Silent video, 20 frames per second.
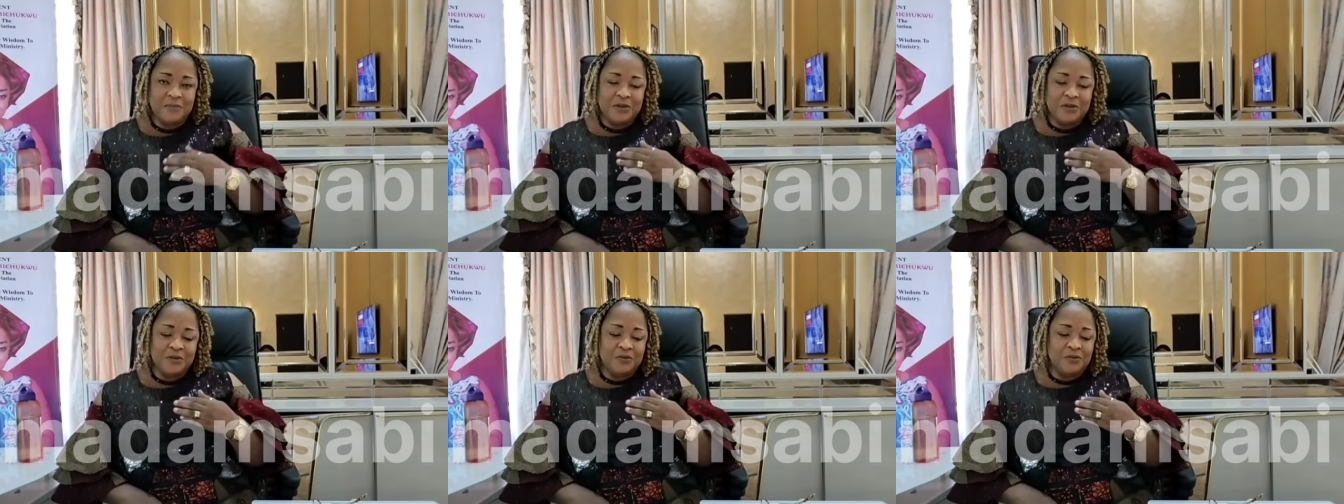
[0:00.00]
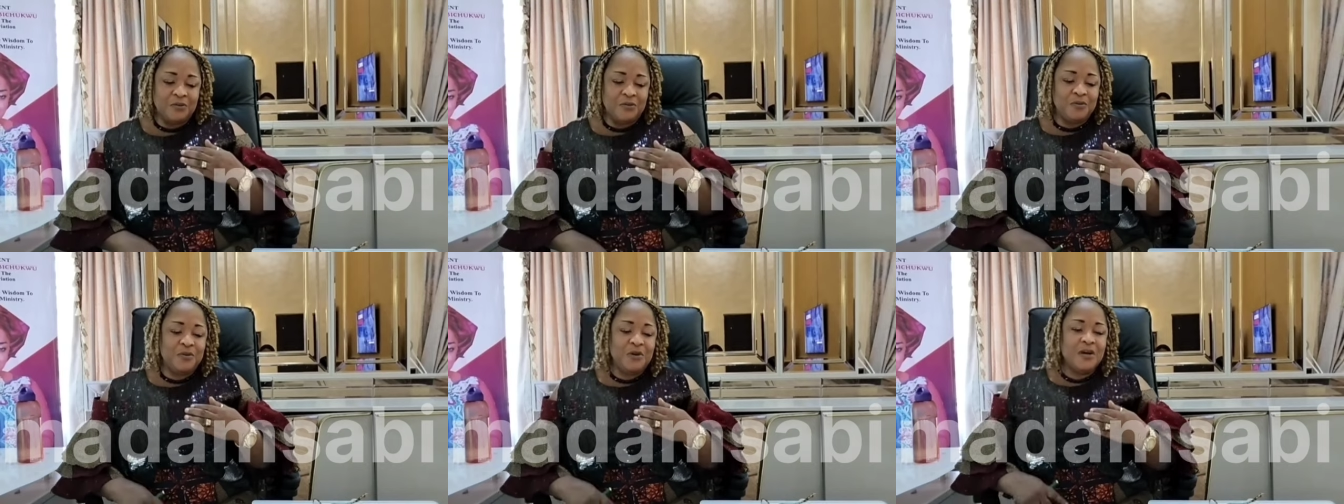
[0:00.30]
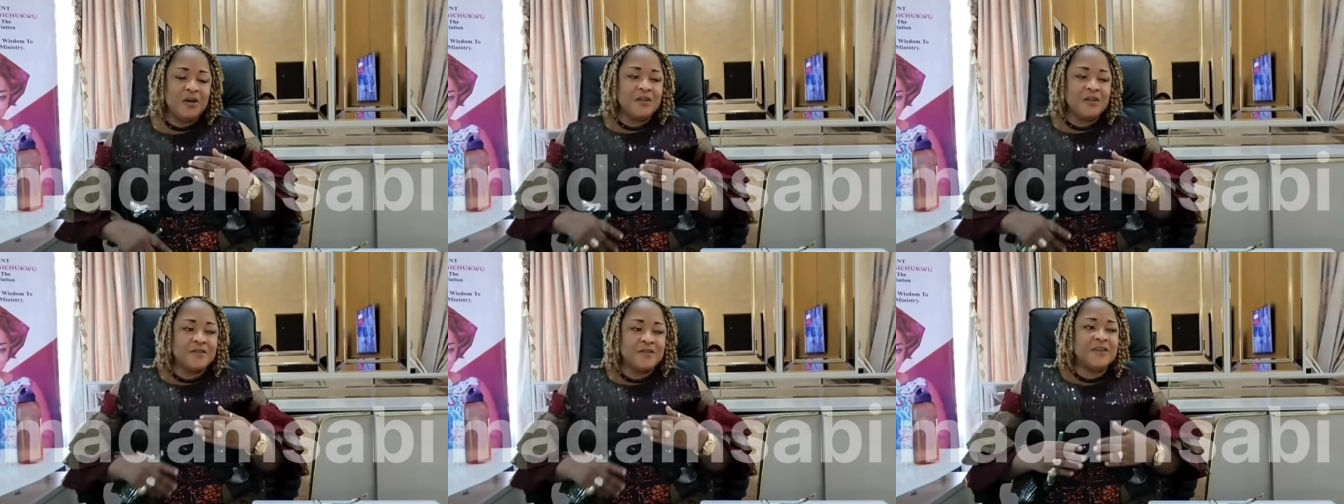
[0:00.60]
you know,
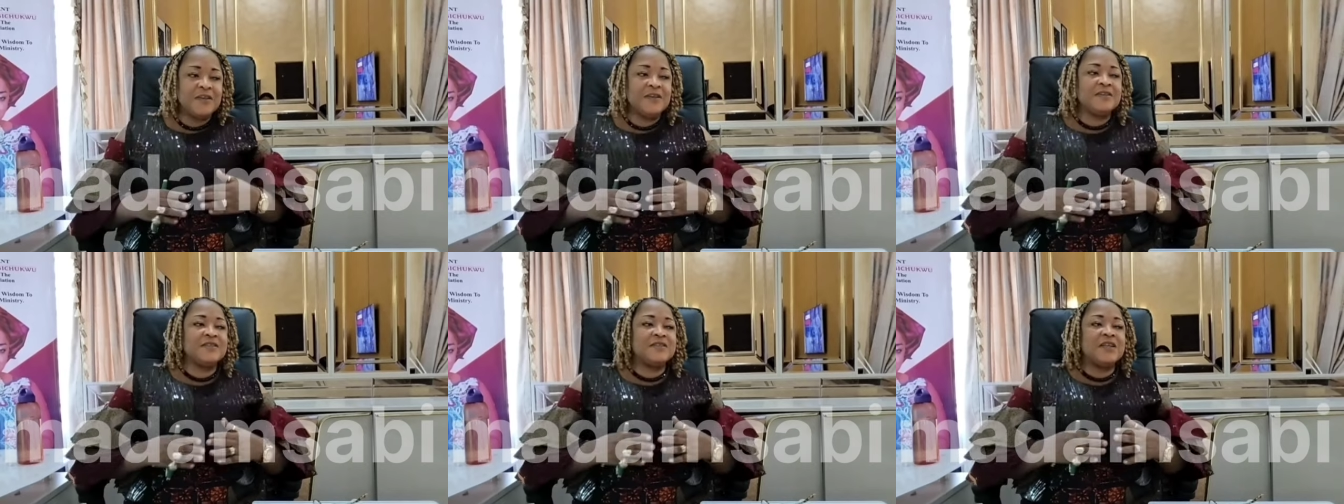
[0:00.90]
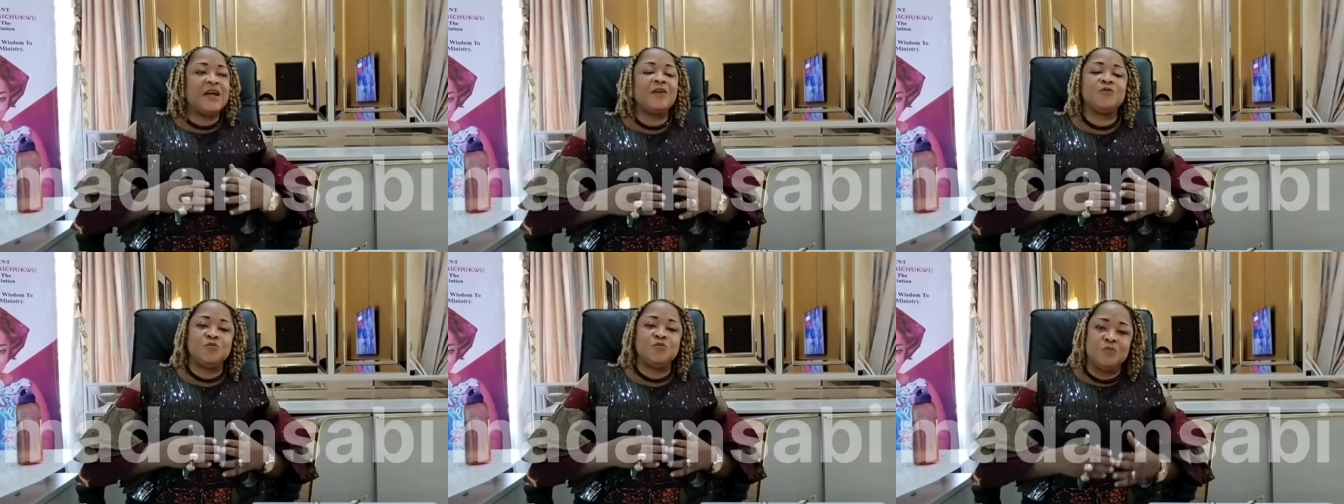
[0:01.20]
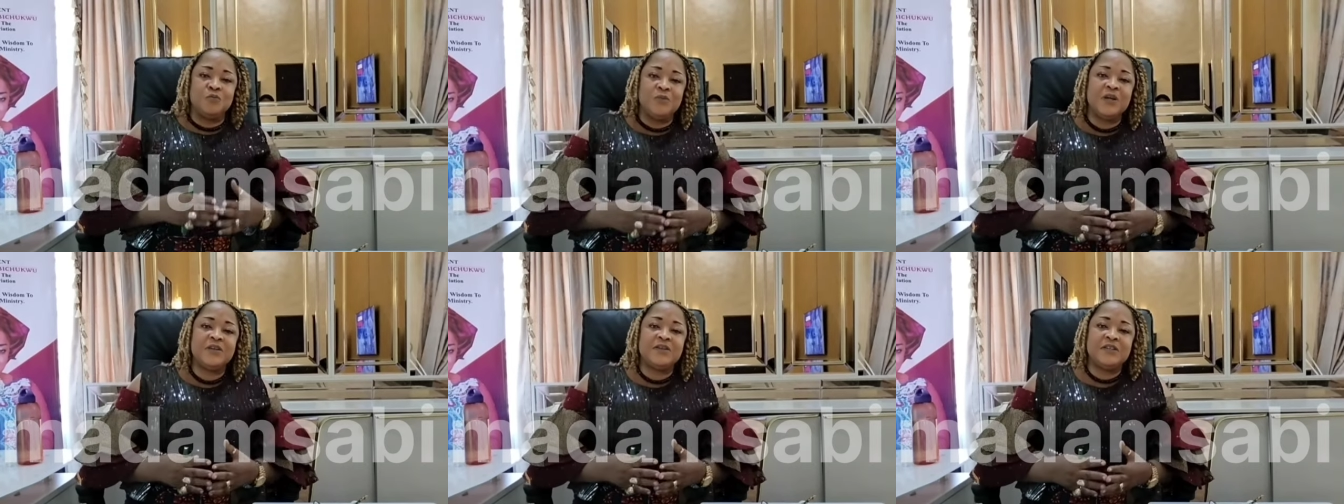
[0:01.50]
things that
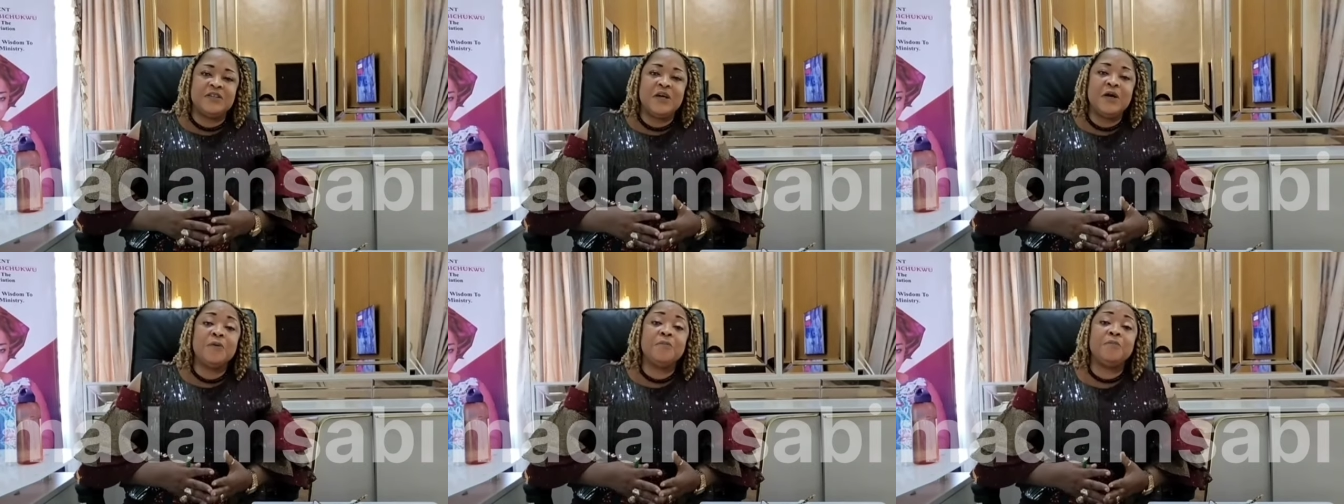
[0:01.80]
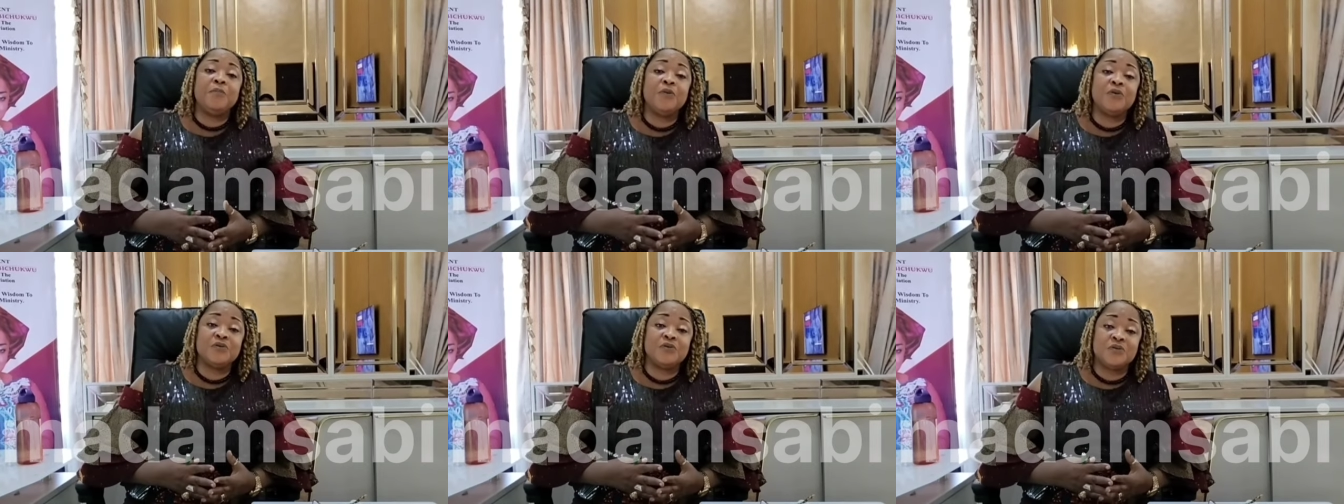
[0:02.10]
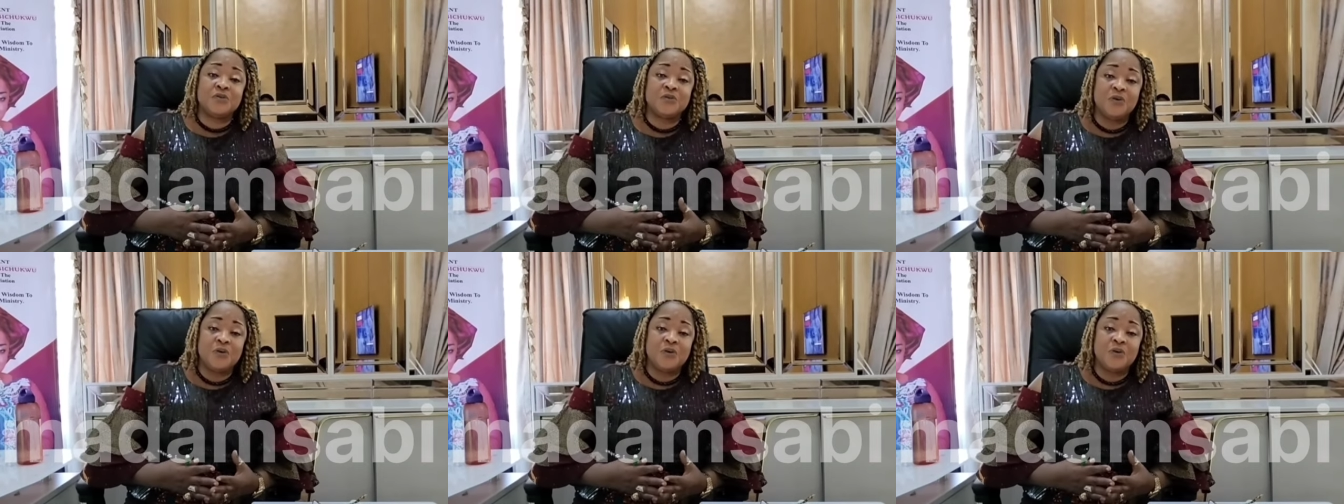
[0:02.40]
will make the airport